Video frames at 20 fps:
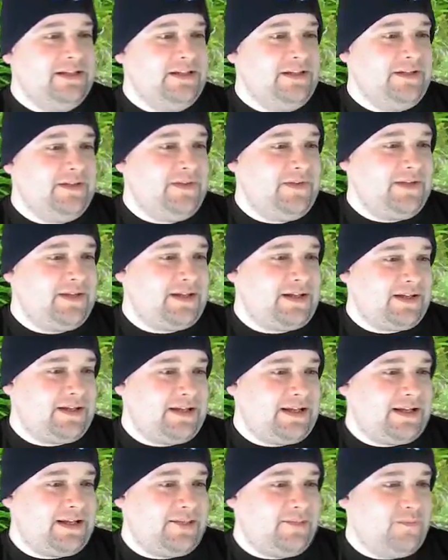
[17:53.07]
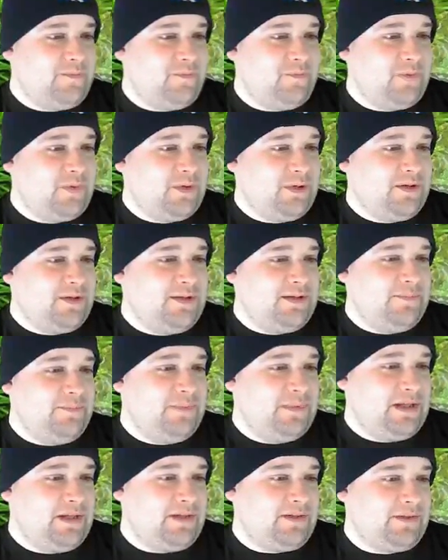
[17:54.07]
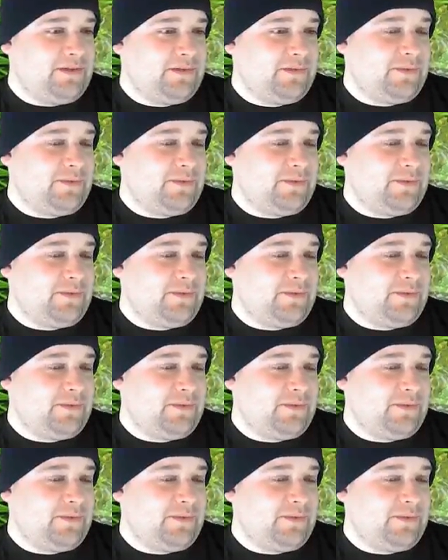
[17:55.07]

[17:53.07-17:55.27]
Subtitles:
You think I could add more males